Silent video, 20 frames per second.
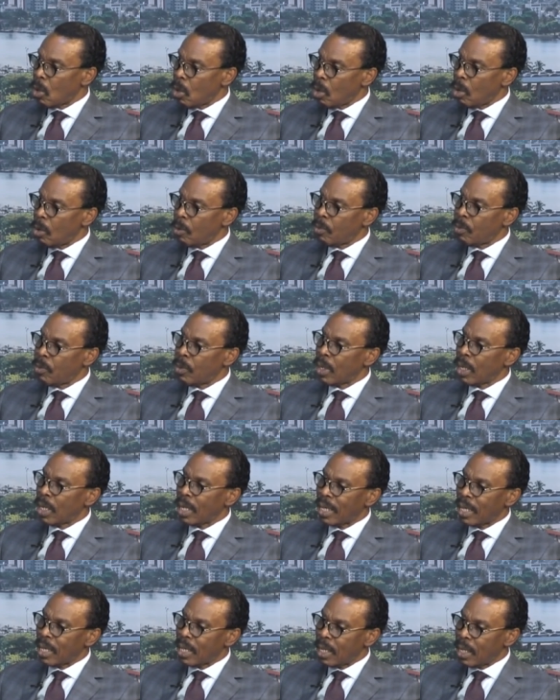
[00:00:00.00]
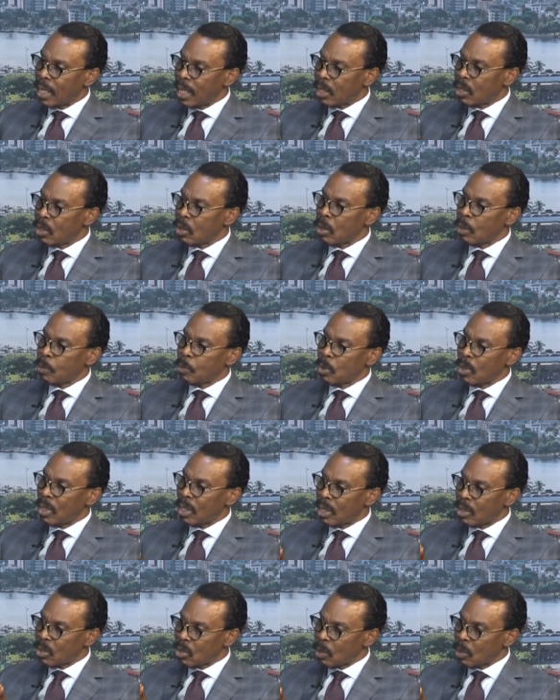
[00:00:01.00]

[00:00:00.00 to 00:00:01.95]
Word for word: of getting up to the